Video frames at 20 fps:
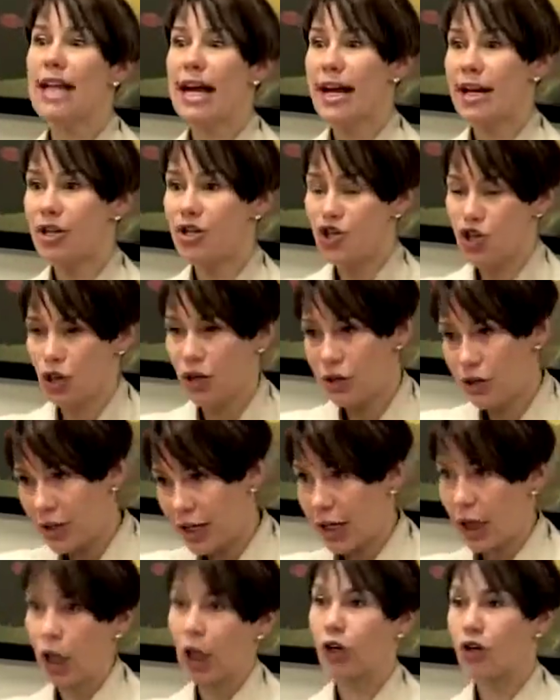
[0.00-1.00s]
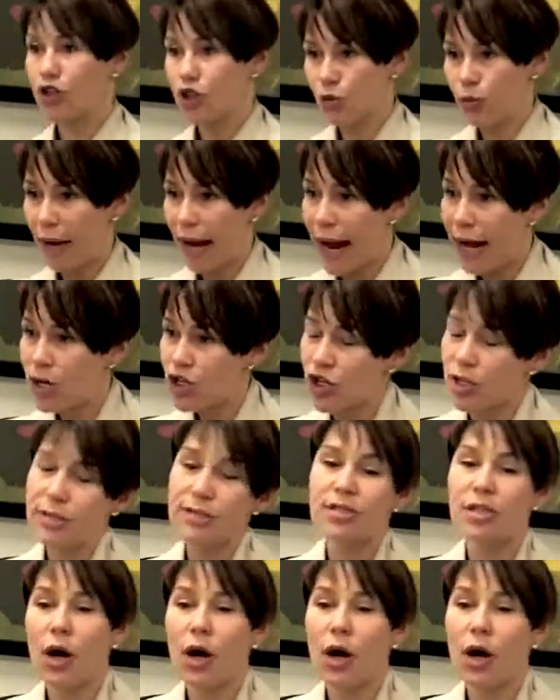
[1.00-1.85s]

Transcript: danger," and you get an allergic reaction.